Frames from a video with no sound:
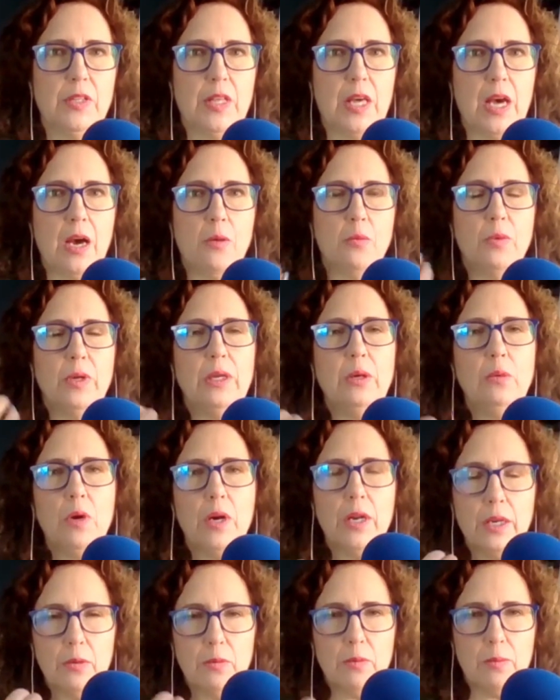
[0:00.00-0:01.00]
that we
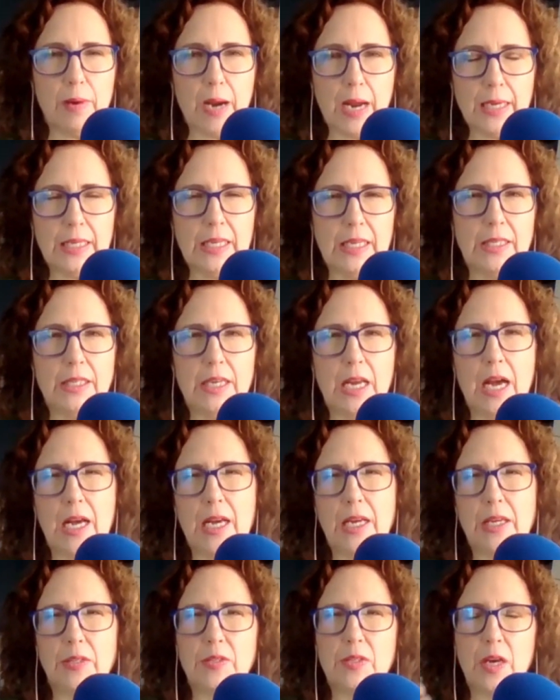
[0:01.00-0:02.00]
want to
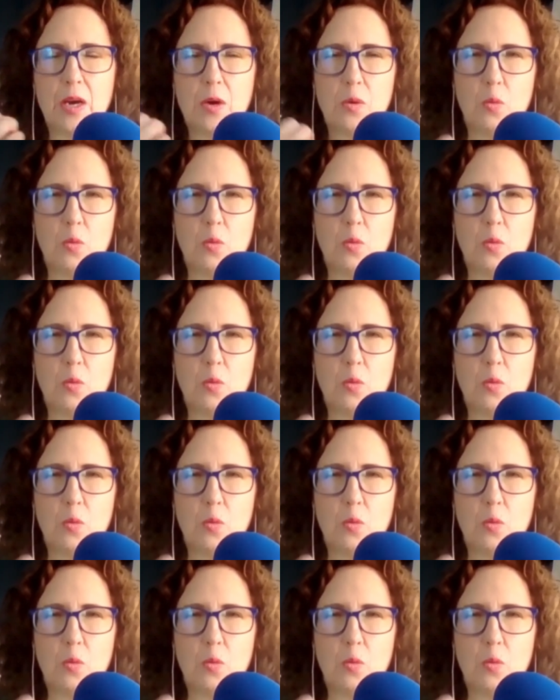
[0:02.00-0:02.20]
recognize